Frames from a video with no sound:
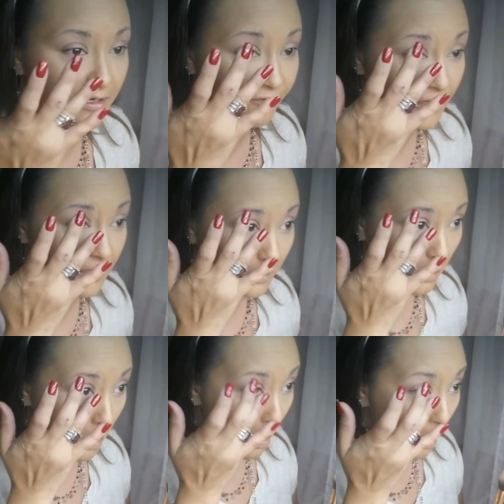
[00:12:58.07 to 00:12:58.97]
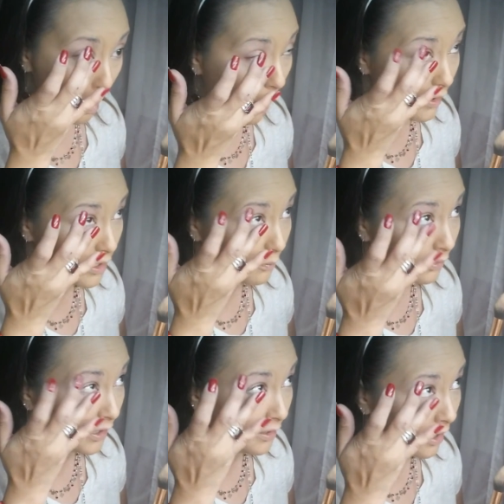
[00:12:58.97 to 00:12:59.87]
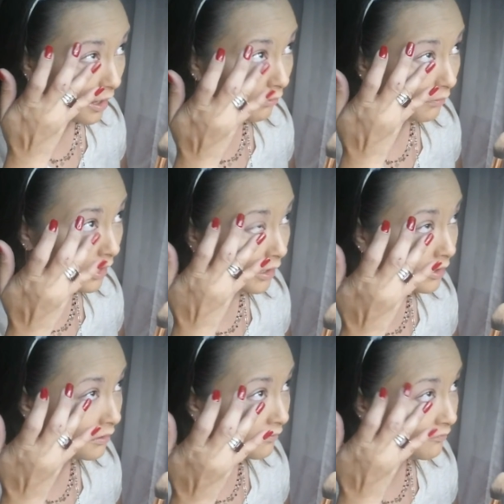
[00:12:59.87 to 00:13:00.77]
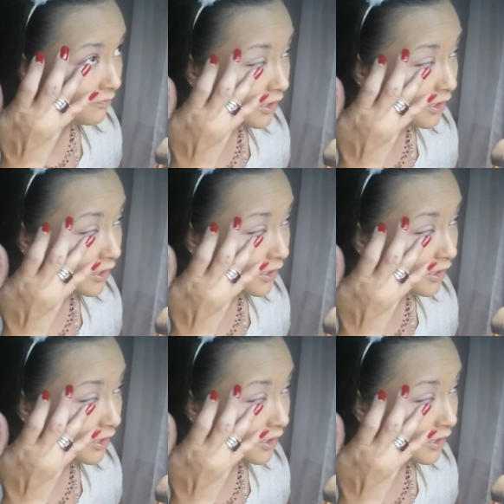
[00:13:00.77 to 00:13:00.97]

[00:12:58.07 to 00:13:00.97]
finger and you blend out any of